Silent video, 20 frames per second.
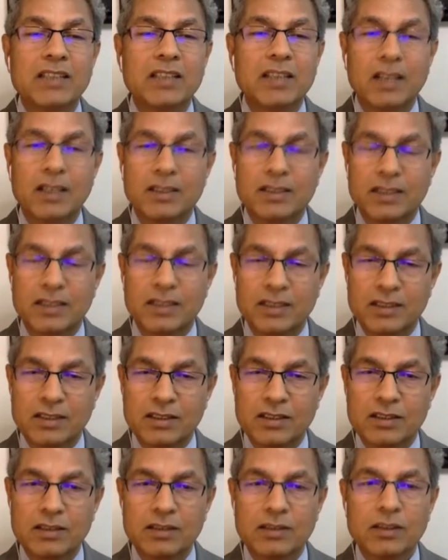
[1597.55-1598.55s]

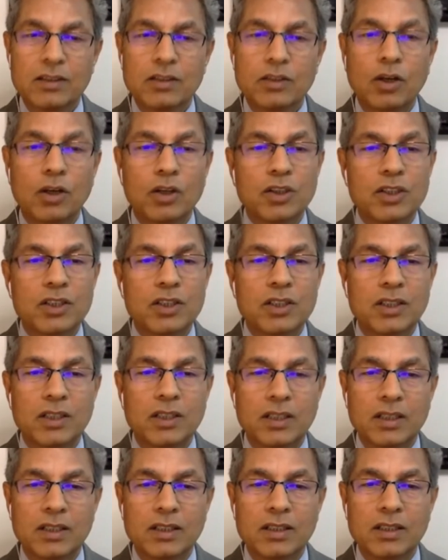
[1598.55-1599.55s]
reluctance,
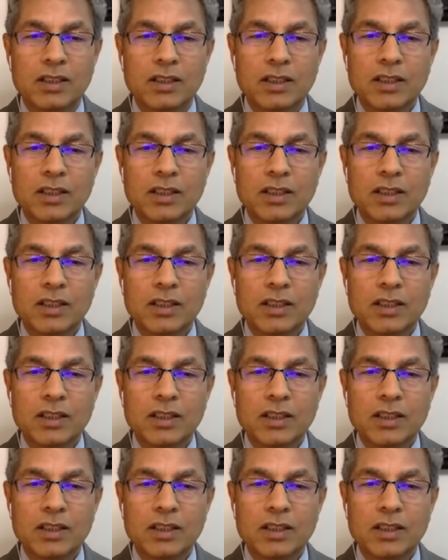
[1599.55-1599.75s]
caution,